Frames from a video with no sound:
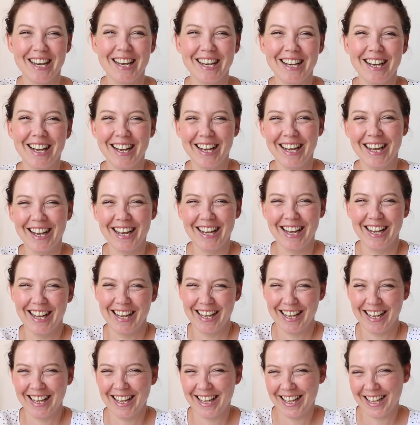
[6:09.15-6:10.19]

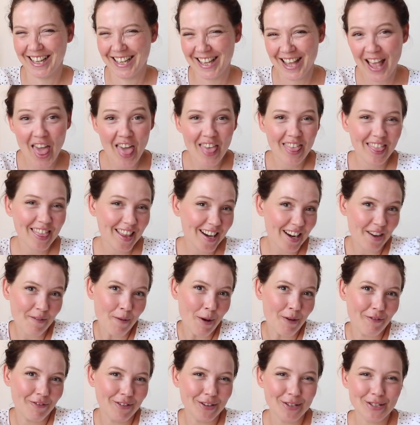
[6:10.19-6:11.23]
Then I
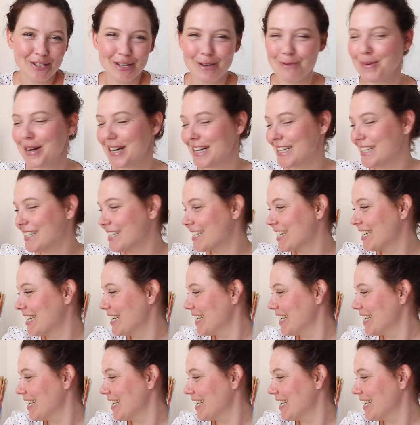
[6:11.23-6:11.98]
won't feel so bad.